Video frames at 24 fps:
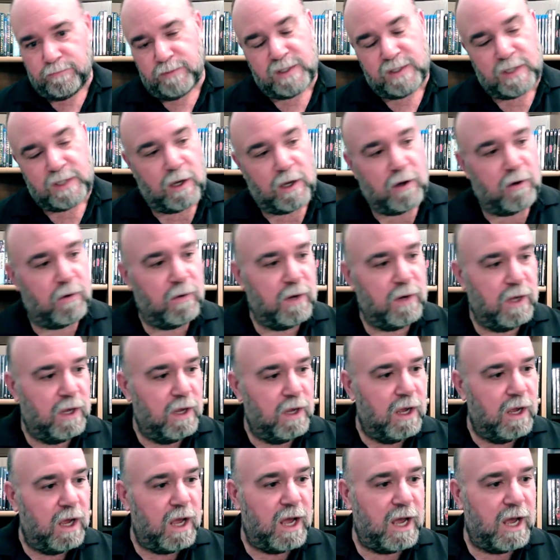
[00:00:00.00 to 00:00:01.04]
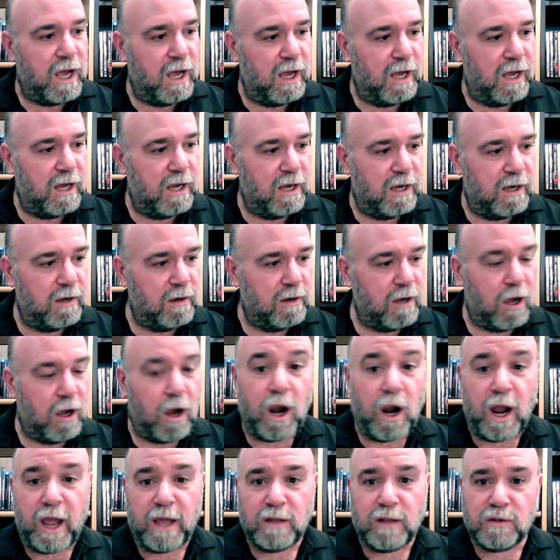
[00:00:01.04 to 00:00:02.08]
So, all
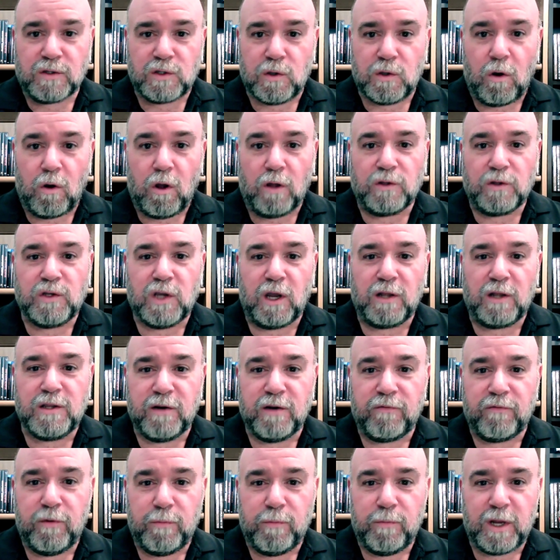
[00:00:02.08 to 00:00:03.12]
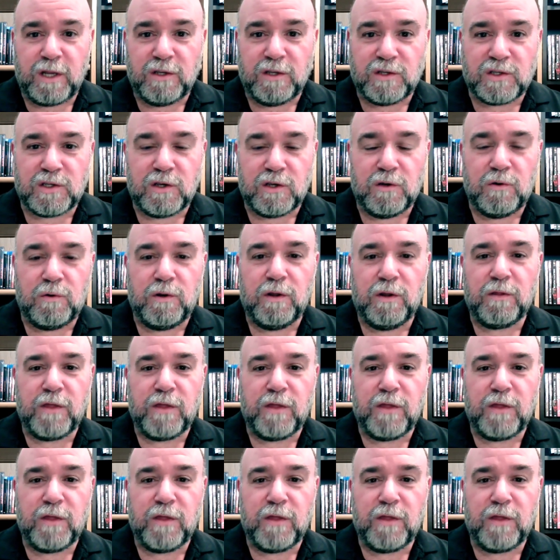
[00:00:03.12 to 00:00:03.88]
right. So I'll talk to everybody soon.